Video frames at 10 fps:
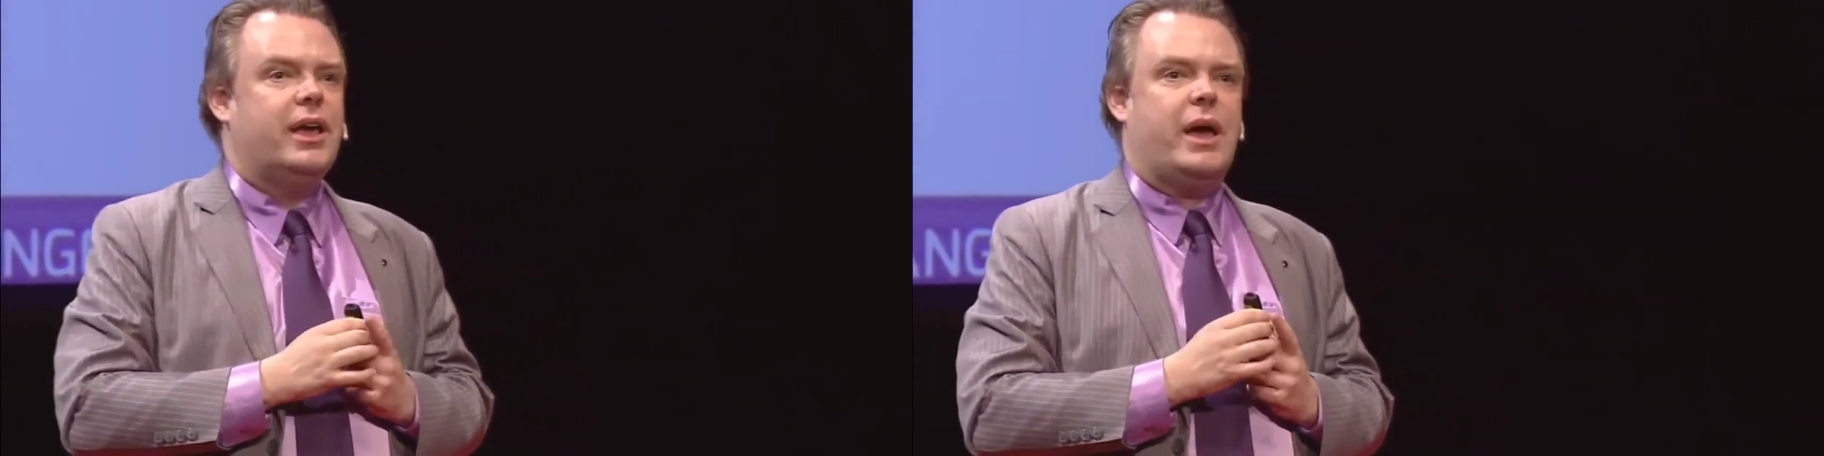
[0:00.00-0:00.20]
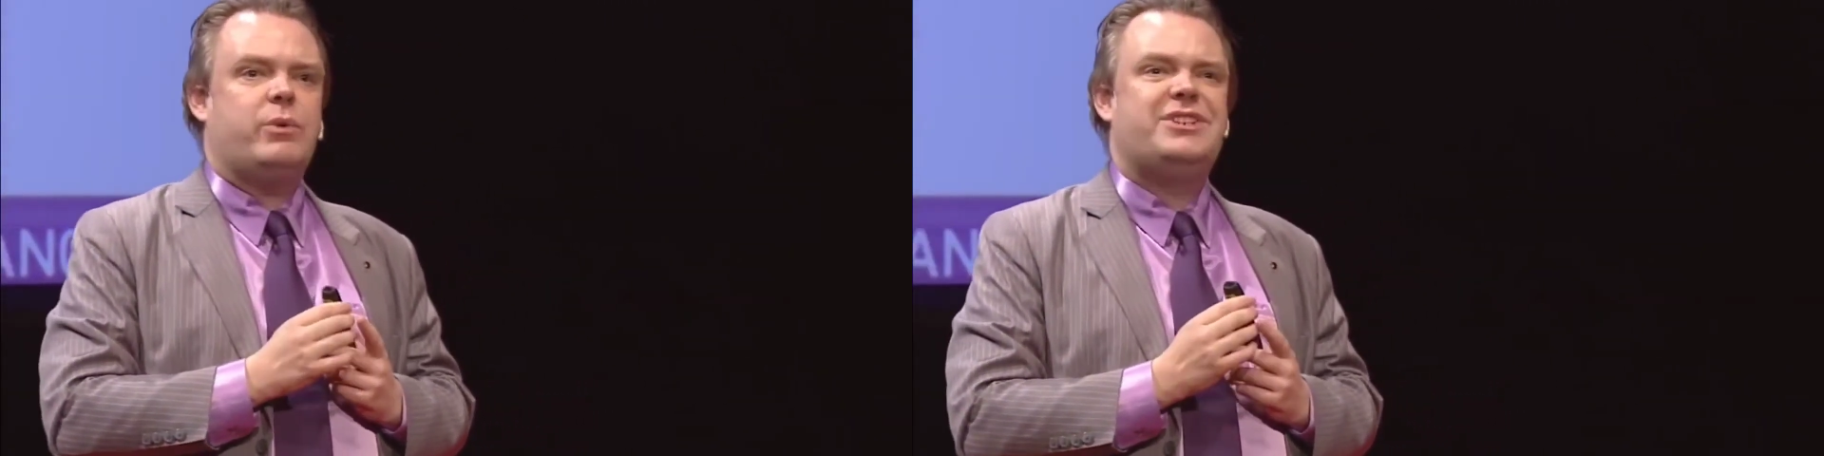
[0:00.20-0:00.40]

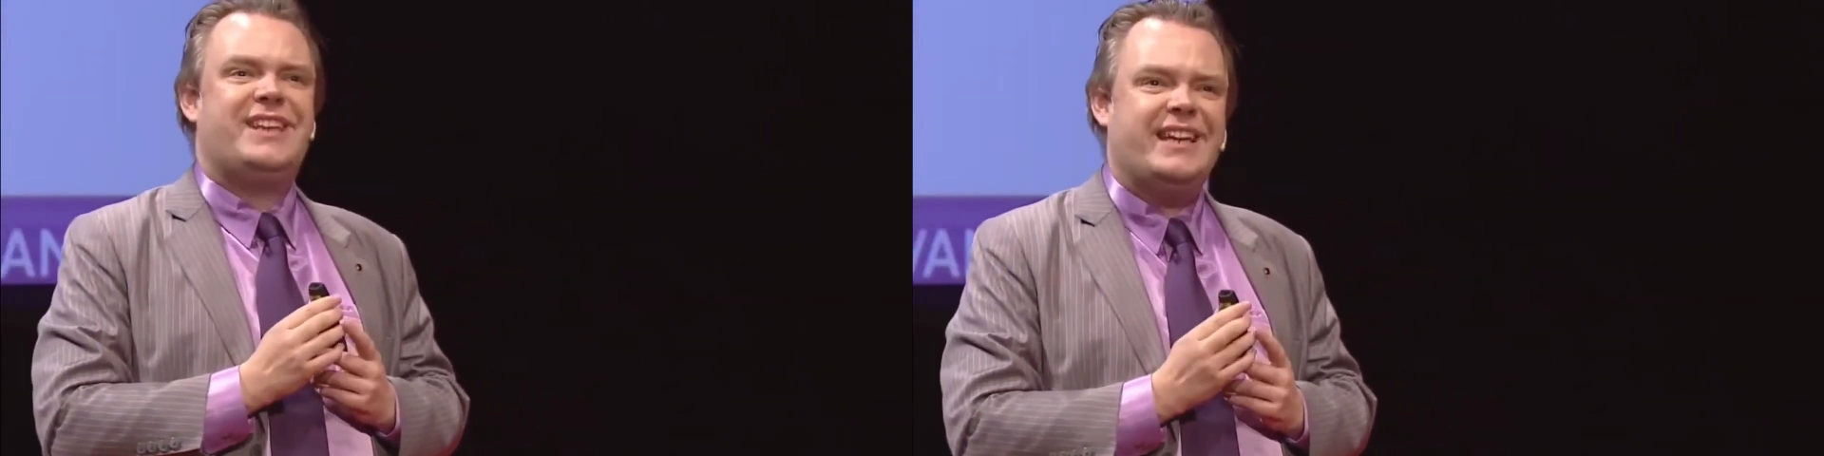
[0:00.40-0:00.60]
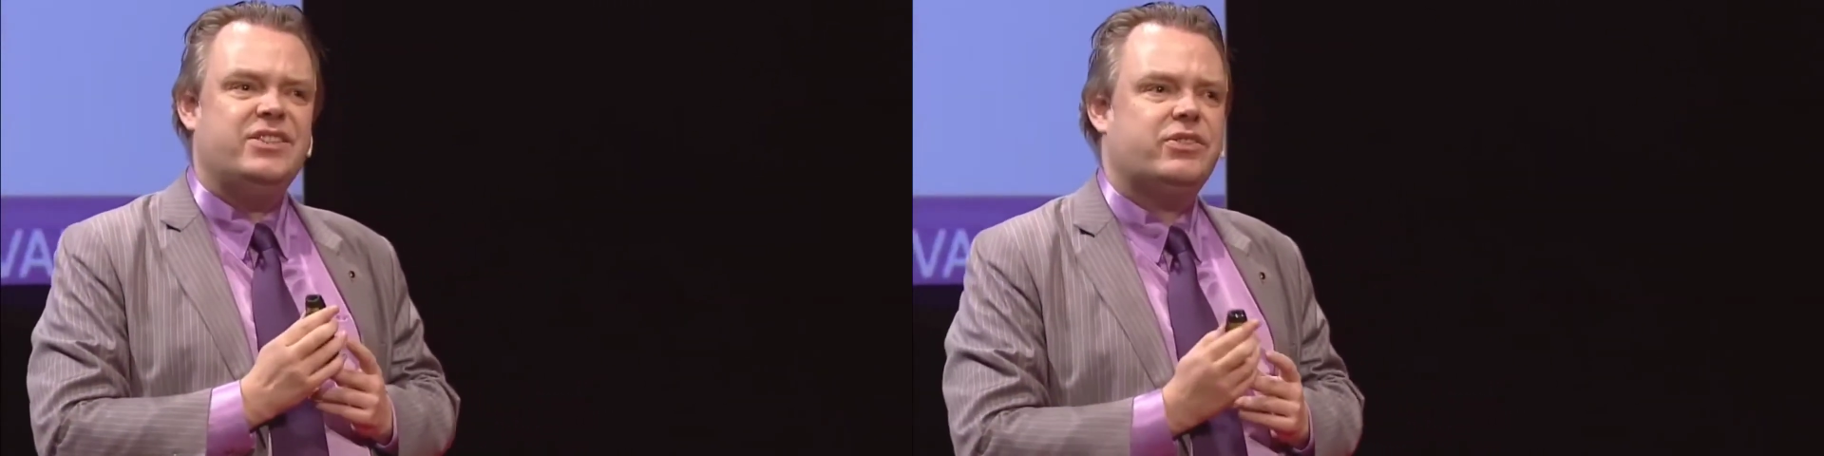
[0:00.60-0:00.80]
And when
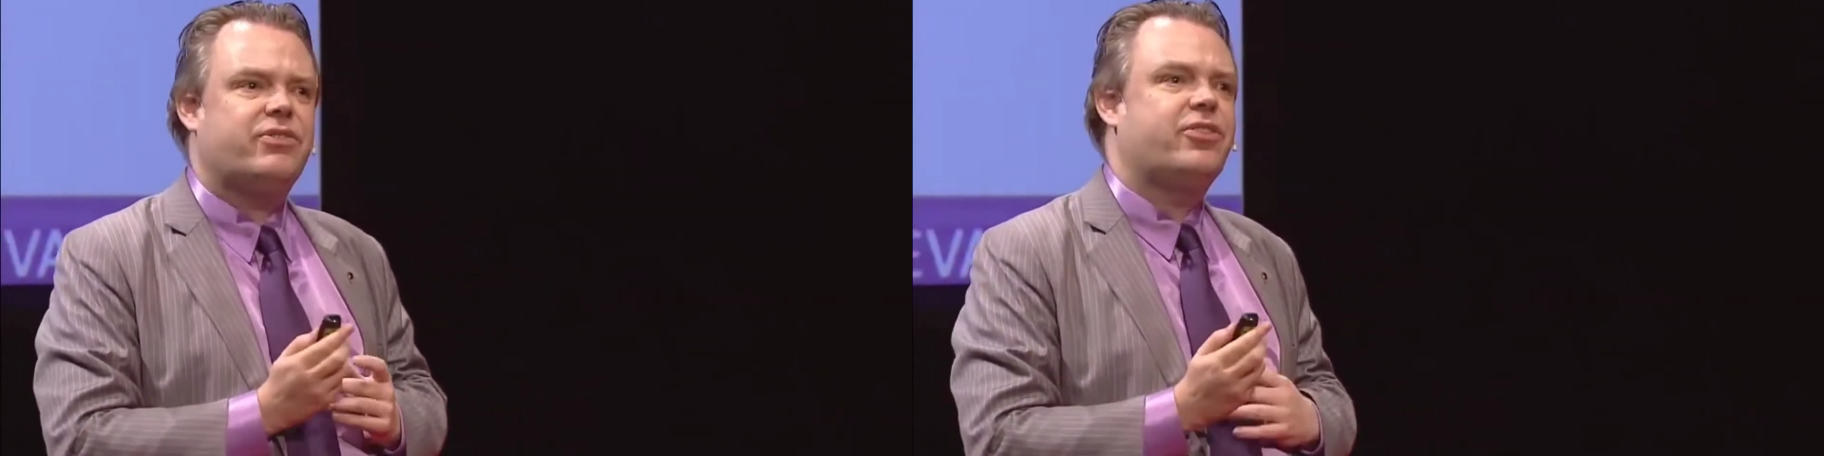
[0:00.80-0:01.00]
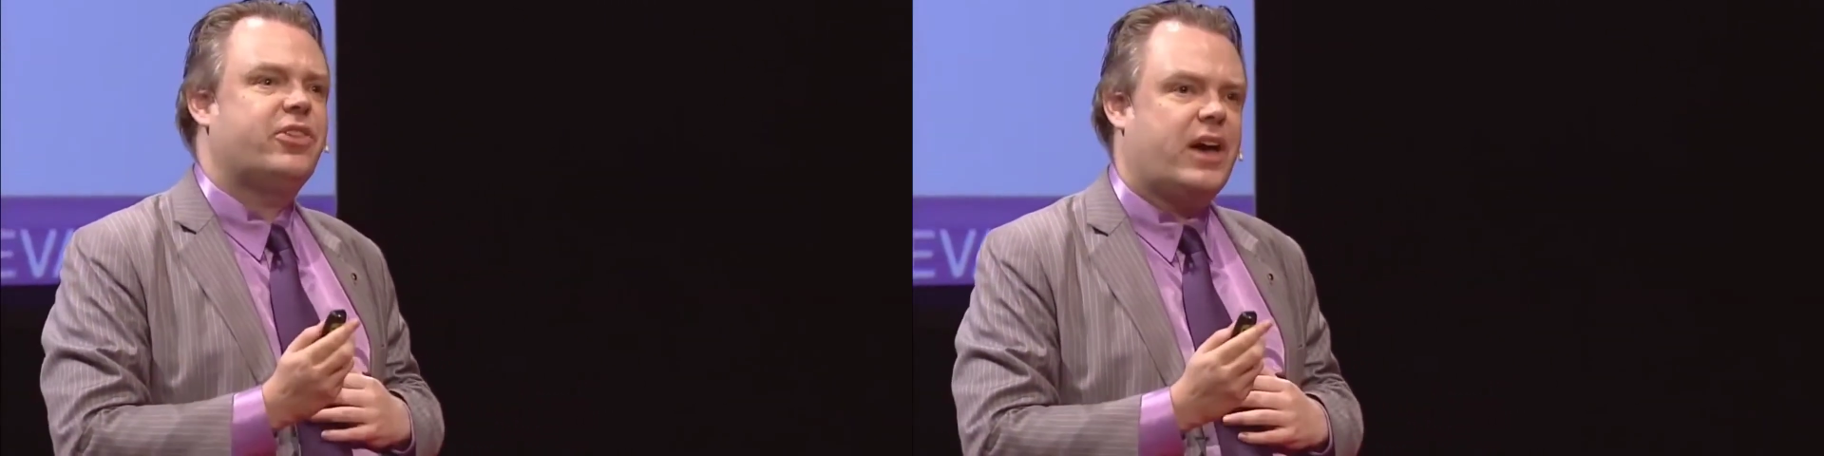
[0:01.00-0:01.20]
tens of
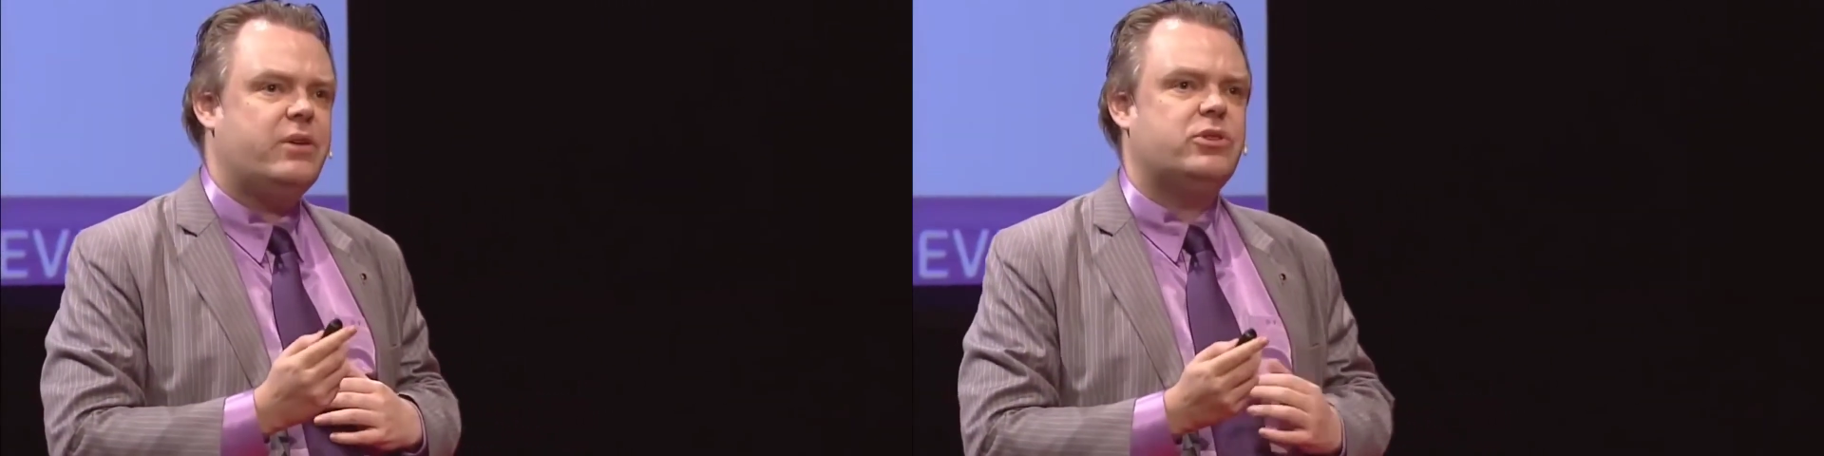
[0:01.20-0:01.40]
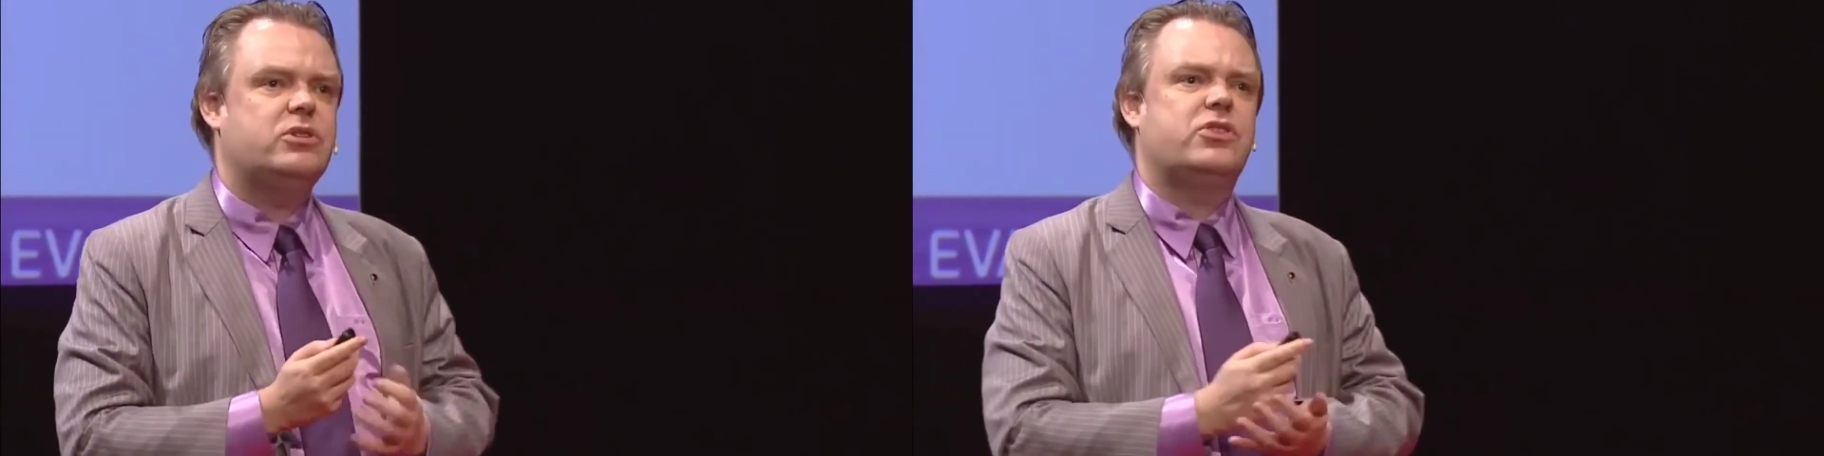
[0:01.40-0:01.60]

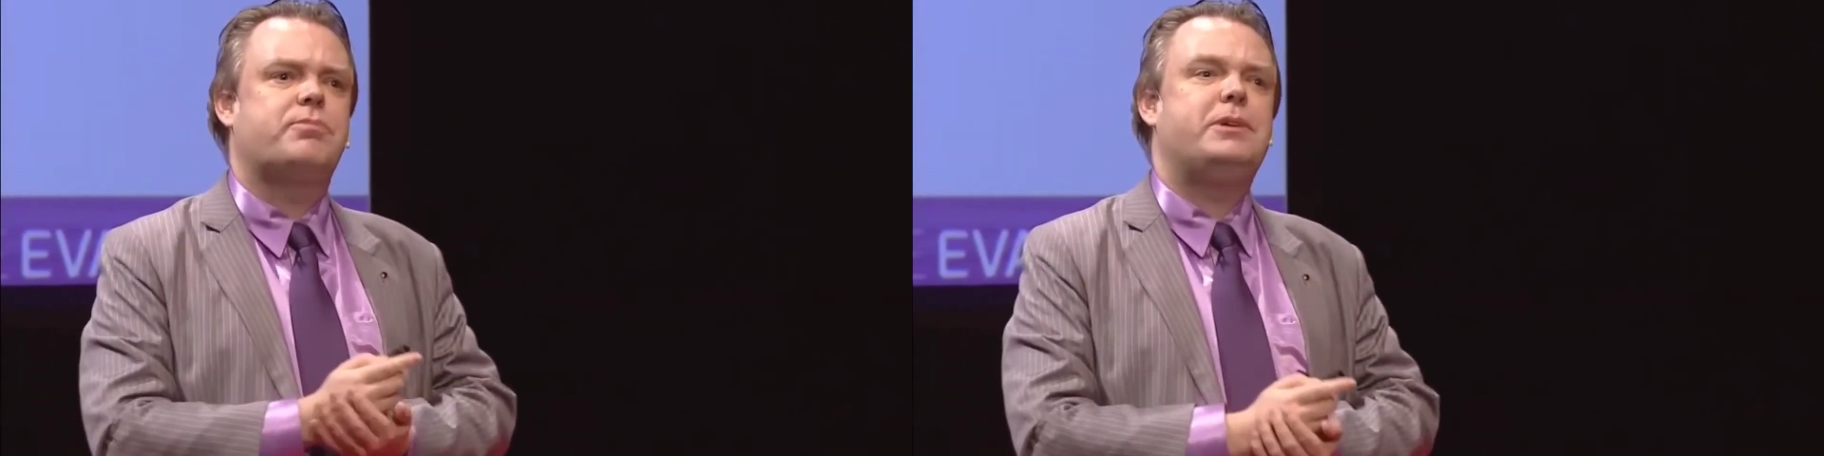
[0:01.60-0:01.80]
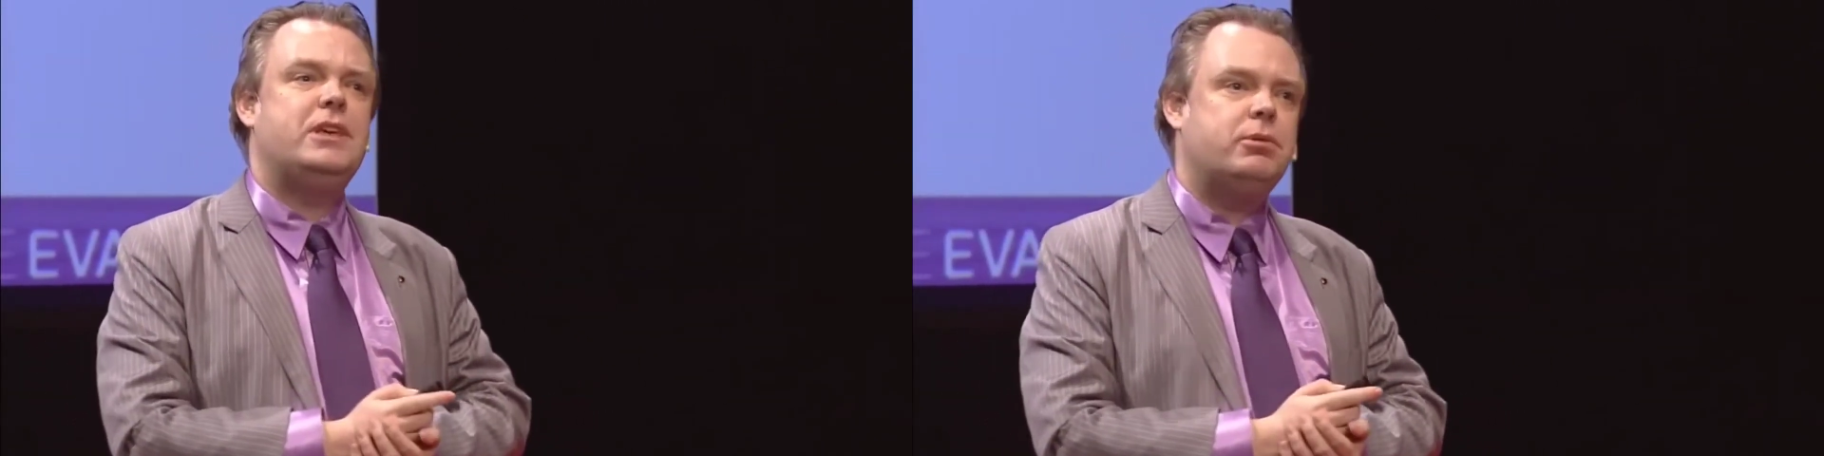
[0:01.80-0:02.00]
thousands
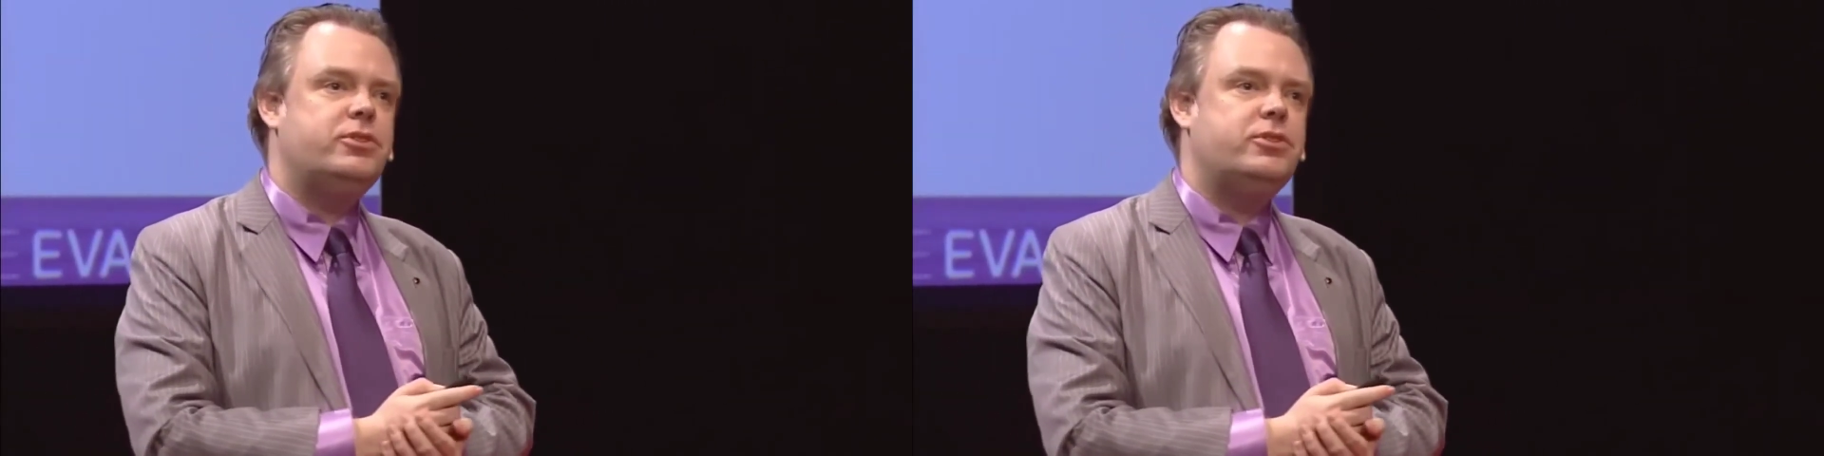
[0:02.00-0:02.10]
of people